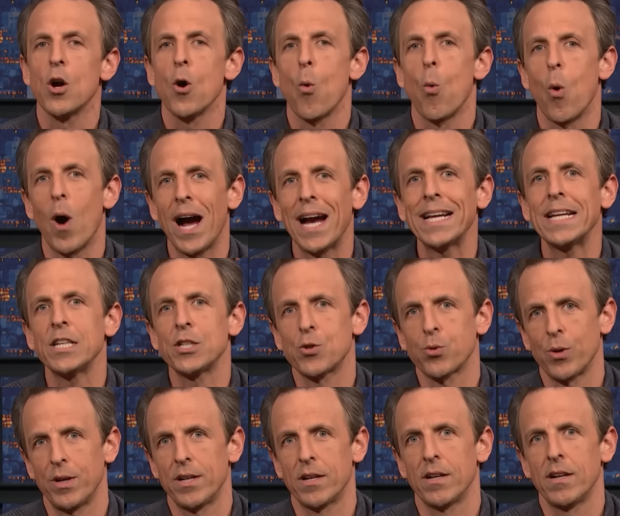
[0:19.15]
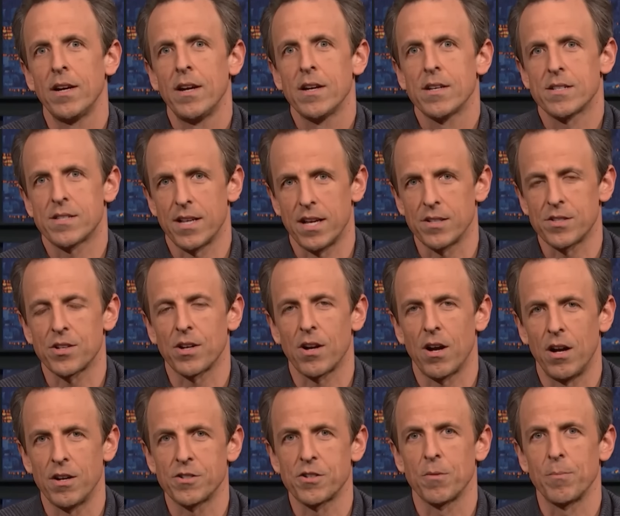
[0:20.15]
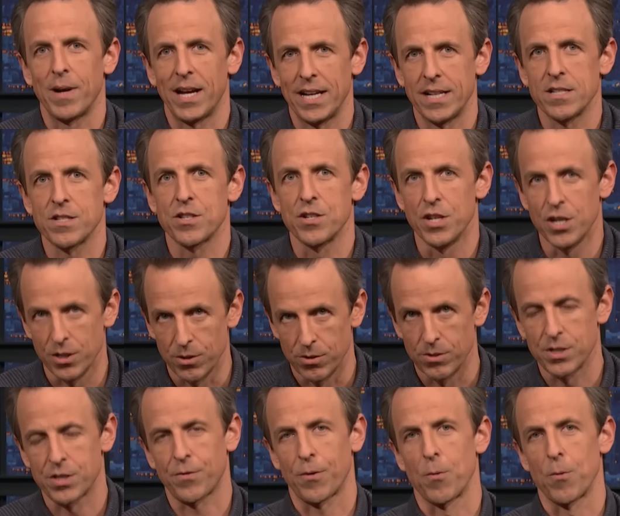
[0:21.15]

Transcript: Why did Twitter censor Hunter Biden's nudes?